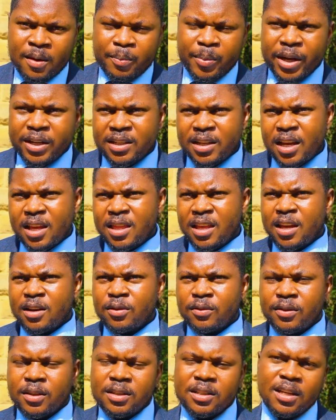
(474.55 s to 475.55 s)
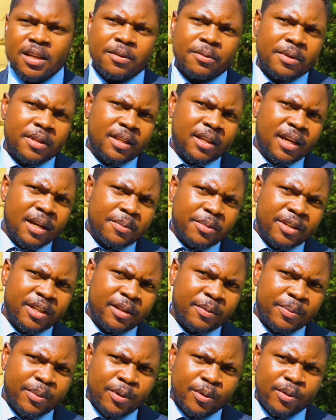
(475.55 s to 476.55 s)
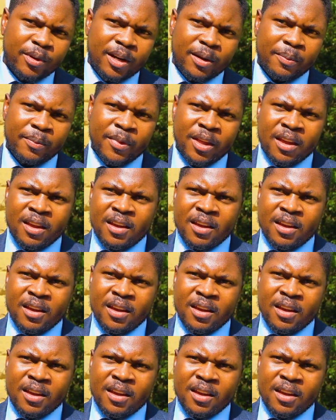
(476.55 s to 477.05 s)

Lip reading: But at the end of the day, with the Carboneg program,